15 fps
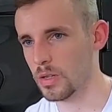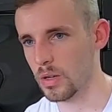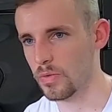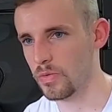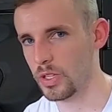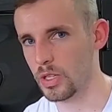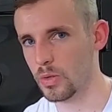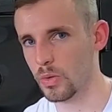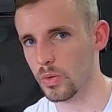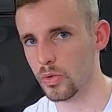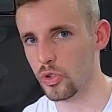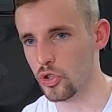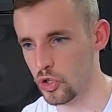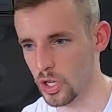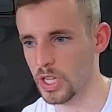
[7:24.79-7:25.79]
on a
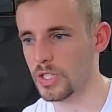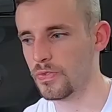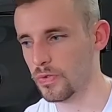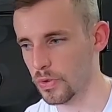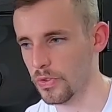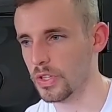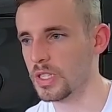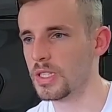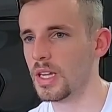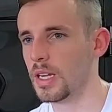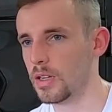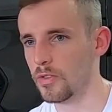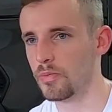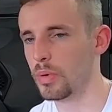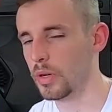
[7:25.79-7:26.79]
vehicle just for the
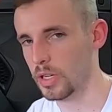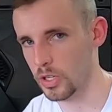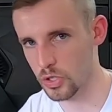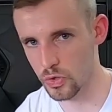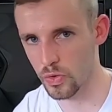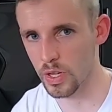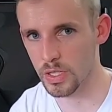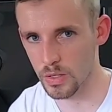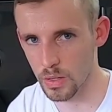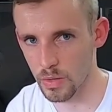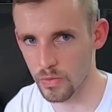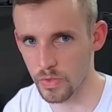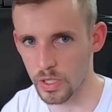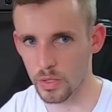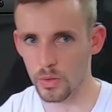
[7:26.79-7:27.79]
sake of putting stress on
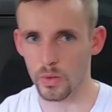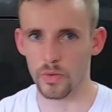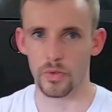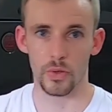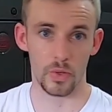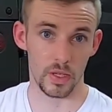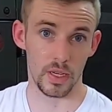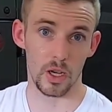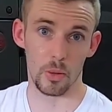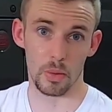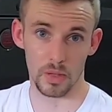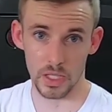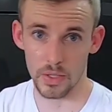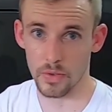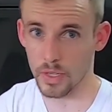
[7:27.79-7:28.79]
a vehicle if you can help
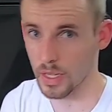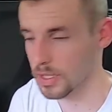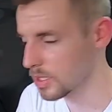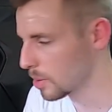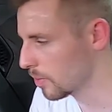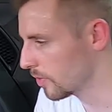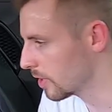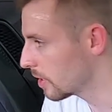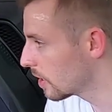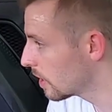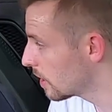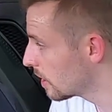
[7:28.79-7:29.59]
alleviate some of it.